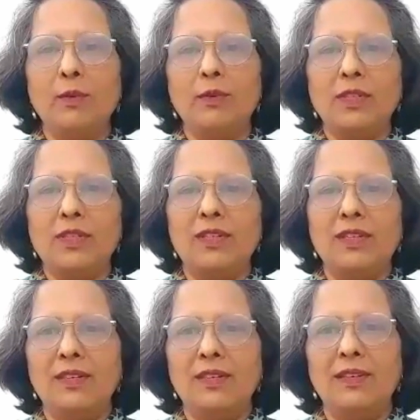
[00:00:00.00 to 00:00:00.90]
books,
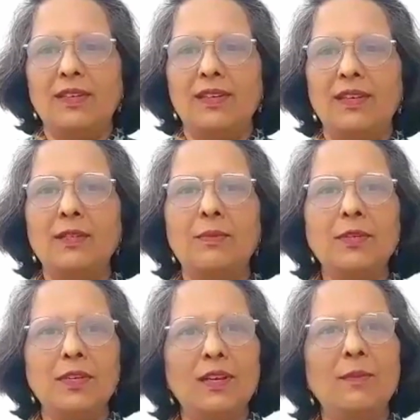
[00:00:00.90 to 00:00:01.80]

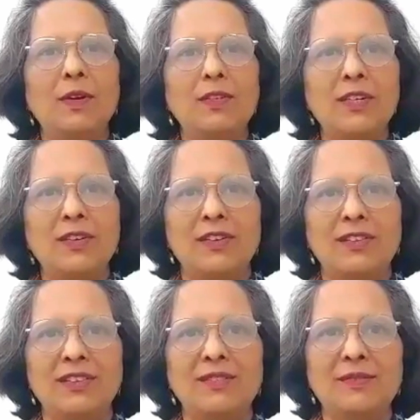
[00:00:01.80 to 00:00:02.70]
especially among
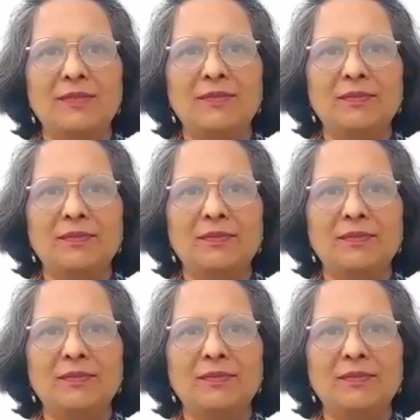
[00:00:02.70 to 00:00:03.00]
children?